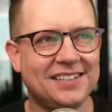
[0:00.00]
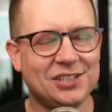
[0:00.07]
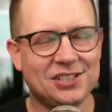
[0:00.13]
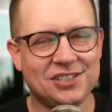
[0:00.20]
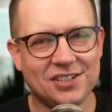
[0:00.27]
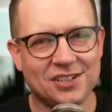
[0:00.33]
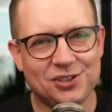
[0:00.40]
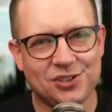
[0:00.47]
just
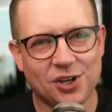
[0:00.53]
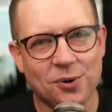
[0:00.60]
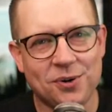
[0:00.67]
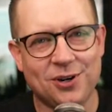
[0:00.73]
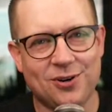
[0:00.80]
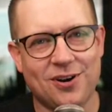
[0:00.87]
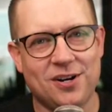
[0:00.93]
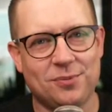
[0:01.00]
so
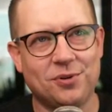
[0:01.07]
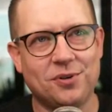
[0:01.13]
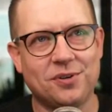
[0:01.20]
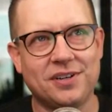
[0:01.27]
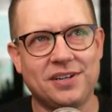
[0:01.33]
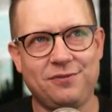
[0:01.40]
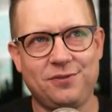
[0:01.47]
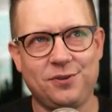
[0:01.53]
incredible
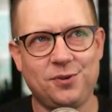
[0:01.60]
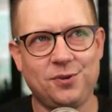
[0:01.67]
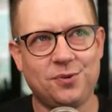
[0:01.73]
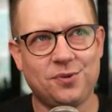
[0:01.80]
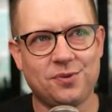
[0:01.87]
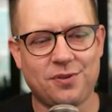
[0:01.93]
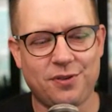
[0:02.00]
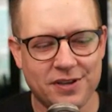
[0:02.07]
if you
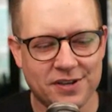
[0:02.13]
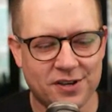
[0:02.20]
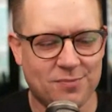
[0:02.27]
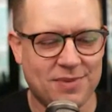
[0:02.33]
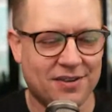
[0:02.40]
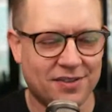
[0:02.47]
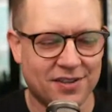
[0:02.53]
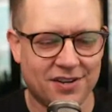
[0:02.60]
think
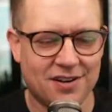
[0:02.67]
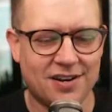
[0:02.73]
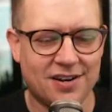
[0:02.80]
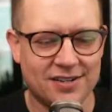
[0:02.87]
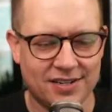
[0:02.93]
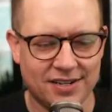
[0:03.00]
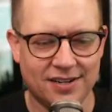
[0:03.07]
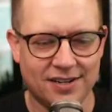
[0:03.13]
about the
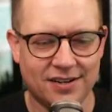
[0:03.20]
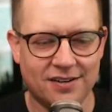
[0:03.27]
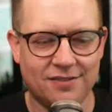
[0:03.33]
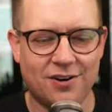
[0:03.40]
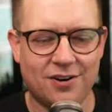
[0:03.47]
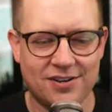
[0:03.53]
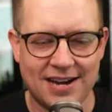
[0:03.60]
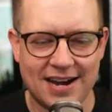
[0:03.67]
content of
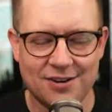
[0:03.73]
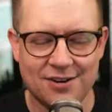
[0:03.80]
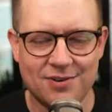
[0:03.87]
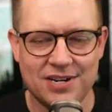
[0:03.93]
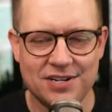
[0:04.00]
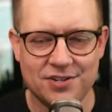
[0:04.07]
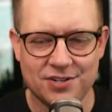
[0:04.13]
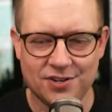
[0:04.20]
her
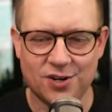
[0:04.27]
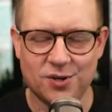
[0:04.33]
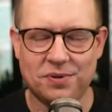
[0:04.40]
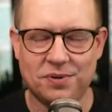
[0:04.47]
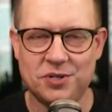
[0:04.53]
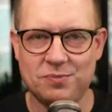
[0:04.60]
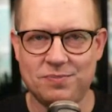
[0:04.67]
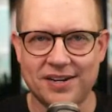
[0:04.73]
diary, just her
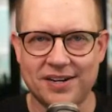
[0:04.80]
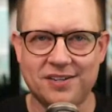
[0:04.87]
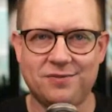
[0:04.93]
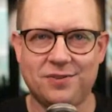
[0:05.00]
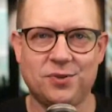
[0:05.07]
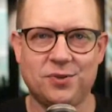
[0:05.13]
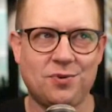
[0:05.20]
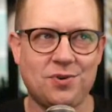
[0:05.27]
perspective on
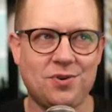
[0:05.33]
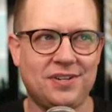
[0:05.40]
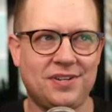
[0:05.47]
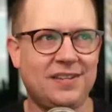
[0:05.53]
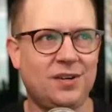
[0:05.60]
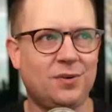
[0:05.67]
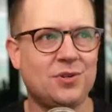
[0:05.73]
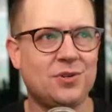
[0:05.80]
the world. And
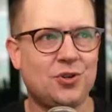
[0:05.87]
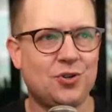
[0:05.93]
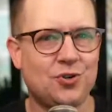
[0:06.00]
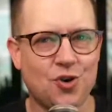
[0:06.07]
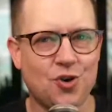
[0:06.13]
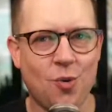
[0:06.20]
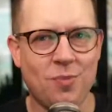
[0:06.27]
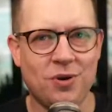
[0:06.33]
there was
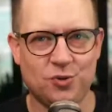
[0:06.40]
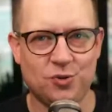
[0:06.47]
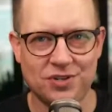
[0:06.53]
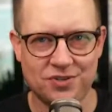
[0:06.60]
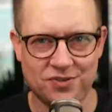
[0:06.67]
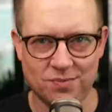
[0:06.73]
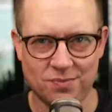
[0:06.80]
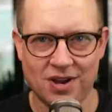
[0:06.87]
so much
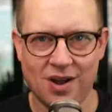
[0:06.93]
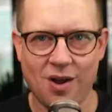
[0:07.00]
wisdom